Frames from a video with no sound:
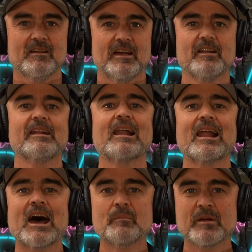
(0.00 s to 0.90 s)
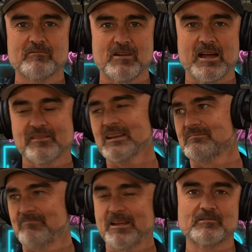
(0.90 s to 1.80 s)
alarming rate, and
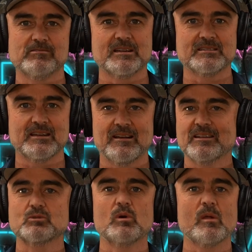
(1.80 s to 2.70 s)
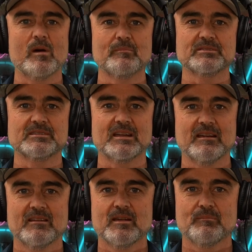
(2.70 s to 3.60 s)
that's increasing like 21%